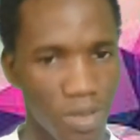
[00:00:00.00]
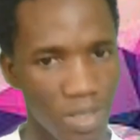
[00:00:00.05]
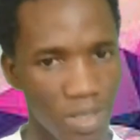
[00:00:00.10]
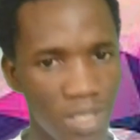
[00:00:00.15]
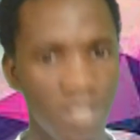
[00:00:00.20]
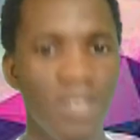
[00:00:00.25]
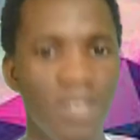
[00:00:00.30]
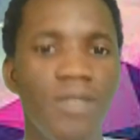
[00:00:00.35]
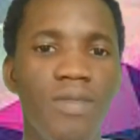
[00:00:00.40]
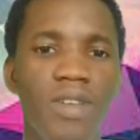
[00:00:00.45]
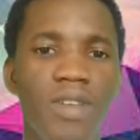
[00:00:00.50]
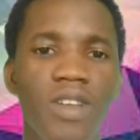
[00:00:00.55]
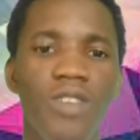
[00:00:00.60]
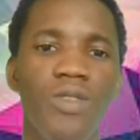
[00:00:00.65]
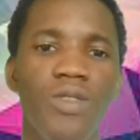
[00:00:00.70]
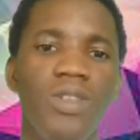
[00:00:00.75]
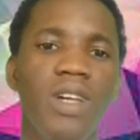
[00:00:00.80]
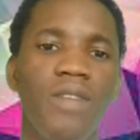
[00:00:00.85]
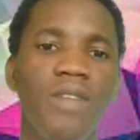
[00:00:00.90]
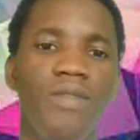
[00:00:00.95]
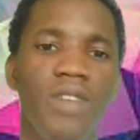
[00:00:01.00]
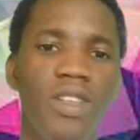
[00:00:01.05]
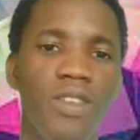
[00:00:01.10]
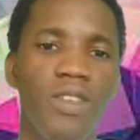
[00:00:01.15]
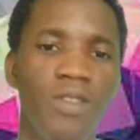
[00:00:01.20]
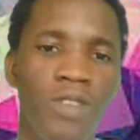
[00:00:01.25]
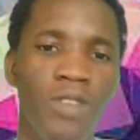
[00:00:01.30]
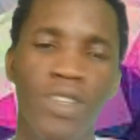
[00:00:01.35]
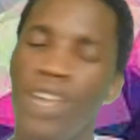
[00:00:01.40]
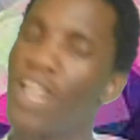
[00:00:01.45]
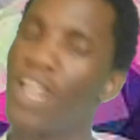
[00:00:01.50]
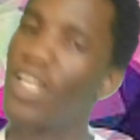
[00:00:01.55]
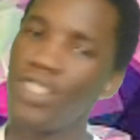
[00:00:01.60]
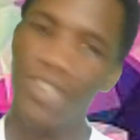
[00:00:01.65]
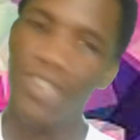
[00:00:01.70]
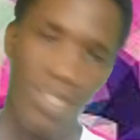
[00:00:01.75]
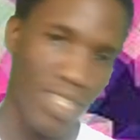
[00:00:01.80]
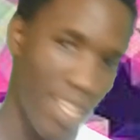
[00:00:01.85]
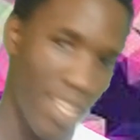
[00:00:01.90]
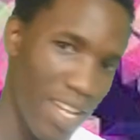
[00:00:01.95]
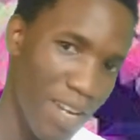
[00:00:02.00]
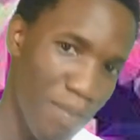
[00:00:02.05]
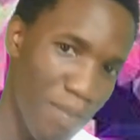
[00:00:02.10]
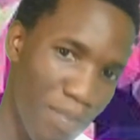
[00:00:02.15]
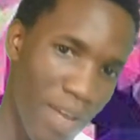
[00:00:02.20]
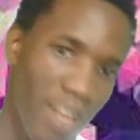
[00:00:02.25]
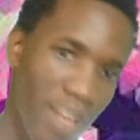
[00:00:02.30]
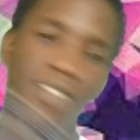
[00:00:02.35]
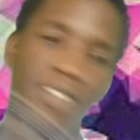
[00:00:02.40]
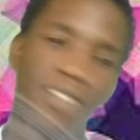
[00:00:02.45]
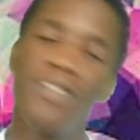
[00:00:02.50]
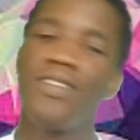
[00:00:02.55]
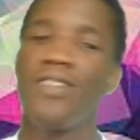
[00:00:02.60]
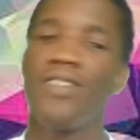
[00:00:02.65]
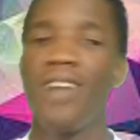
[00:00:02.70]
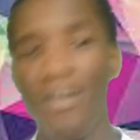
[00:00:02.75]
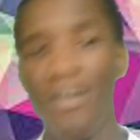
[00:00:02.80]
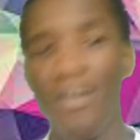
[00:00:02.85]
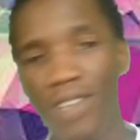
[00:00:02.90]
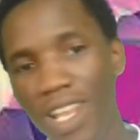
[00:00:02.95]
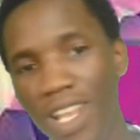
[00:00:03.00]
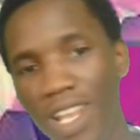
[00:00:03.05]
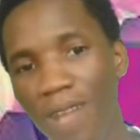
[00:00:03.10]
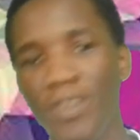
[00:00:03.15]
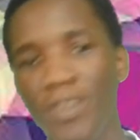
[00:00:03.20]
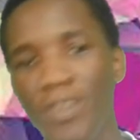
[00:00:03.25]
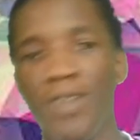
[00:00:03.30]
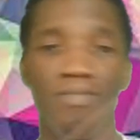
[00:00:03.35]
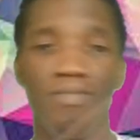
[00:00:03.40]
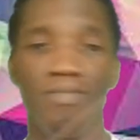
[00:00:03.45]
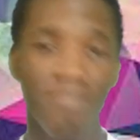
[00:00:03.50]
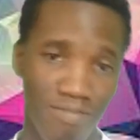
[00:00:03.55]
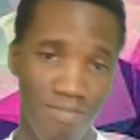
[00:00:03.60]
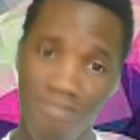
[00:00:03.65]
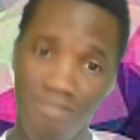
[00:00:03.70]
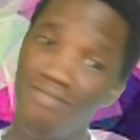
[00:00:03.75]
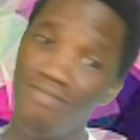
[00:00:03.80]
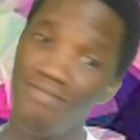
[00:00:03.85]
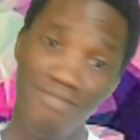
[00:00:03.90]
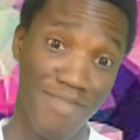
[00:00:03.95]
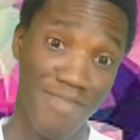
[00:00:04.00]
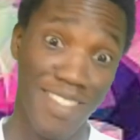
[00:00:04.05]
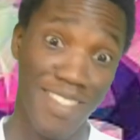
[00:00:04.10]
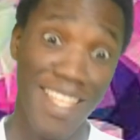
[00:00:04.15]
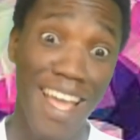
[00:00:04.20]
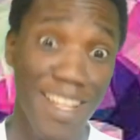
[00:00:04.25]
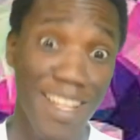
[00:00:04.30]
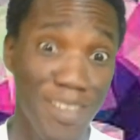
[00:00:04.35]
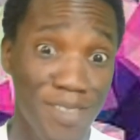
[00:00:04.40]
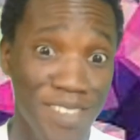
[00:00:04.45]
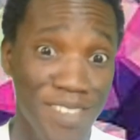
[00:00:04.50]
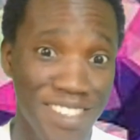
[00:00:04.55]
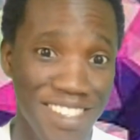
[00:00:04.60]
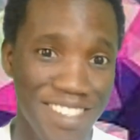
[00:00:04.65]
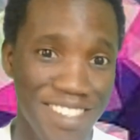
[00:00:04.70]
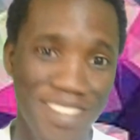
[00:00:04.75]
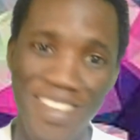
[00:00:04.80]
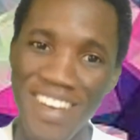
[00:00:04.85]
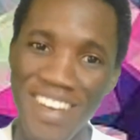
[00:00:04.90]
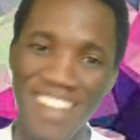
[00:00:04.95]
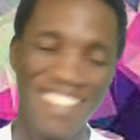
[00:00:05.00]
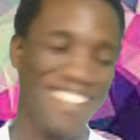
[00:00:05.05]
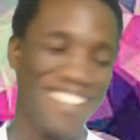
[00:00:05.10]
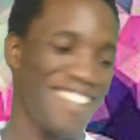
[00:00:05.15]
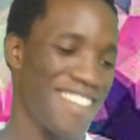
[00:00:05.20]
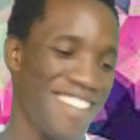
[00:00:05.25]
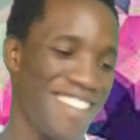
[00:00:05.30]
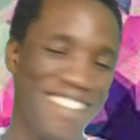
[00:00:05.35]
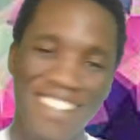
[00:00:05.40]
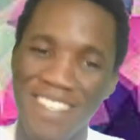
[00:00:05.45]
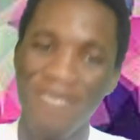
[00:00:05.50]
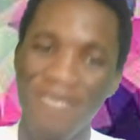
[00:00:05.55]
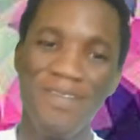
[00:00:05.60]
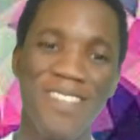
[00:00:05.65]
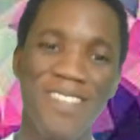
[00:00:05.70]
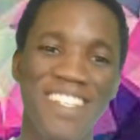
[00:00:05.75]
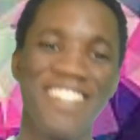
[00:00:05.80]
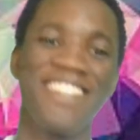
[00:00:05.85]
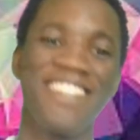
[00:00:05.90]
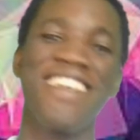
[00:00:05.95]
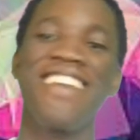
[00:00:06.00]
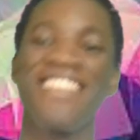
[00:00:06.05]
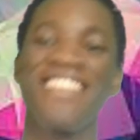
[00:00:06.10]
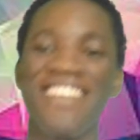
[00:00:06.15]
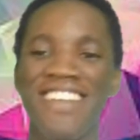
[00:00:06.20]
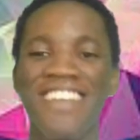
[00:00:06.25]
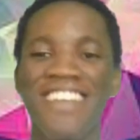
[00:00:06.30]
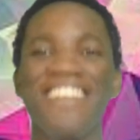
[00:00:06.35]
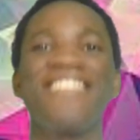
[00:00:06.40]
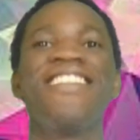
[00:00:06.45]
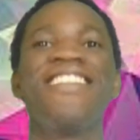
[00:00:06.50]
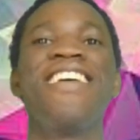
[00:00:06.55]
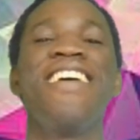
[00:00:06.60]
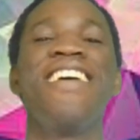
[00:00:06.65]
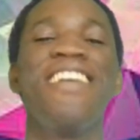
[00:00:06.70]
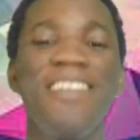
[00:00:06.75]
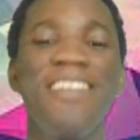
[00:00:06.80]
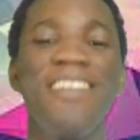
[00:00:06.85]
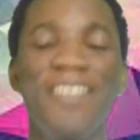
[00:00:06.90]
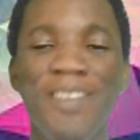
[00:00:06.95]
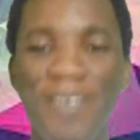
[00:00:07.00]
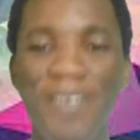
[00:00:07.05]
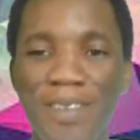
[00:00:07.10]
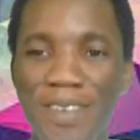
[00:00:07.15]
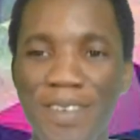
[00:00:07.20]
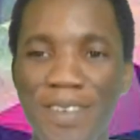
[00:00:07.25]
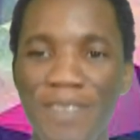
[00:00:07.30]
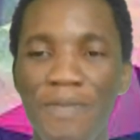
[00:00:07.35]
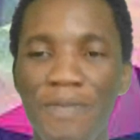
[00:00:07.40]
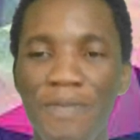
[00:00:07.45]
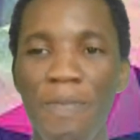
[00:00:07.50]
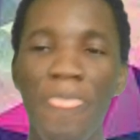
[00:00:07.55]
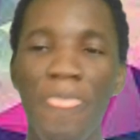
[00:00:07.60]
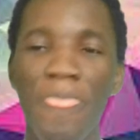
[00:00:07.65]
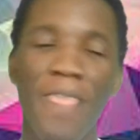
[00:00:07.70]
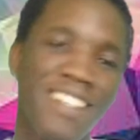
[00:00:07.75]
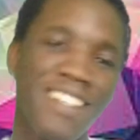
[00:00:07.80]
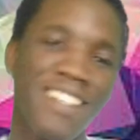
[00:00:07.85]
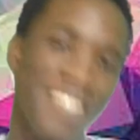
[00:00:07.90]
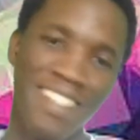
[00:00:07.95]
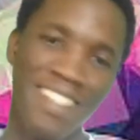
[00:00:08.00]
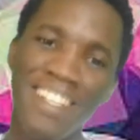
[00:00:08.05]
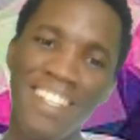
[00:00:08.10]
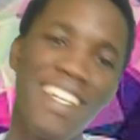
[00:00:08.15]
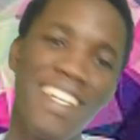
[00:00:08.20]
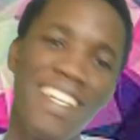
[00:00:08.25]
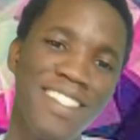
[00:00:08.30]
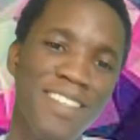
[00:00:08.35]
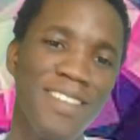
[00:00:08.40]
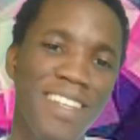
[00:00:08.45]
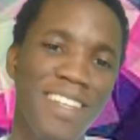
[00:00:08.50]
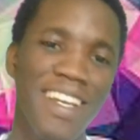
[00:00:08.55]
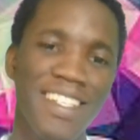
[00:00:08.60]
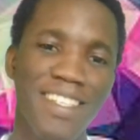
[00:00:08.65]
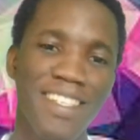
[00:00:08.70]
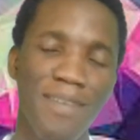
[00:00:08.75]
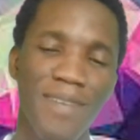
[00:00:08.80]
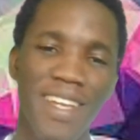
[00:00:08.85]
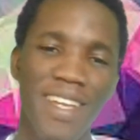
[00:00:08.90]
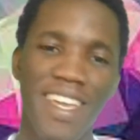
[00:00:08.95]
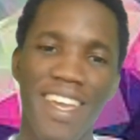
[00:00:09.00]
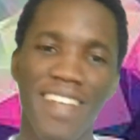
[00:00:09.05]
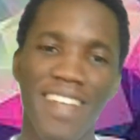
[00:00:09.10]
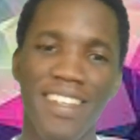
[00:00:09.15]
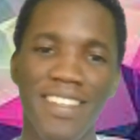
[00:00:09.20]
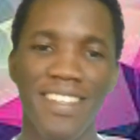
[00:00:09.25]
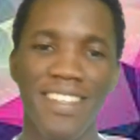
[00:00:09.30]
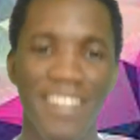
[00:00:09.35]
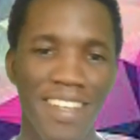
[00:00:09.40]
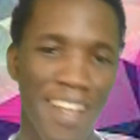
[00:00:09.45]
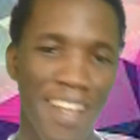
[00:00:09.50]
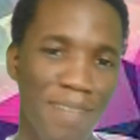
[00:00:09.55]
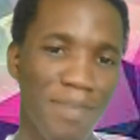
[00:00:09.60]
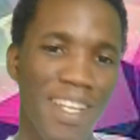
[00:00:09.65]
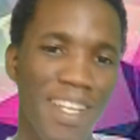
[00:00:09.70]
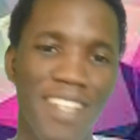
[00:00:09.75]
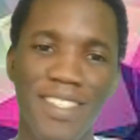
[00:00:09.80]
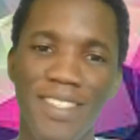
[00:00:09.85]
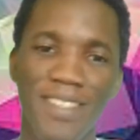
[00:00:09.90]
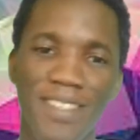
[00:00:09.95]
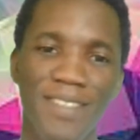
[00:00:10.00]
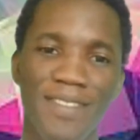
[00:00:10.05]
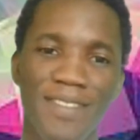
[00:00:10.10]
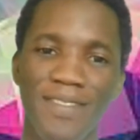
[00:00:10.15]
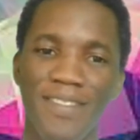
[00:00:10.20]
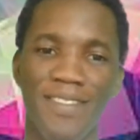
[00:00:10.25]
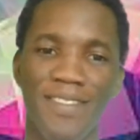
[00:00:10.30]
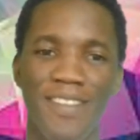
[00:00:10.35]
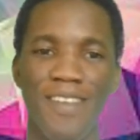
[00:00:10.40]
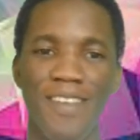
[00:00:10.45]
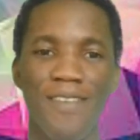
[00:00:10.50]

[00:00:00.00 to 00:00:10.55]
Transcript: So this is a very good avenue for just get a pen, you have a laptop, start drawing the drawing. Simple as that. Okay. So, till I see you next time again, God bless you.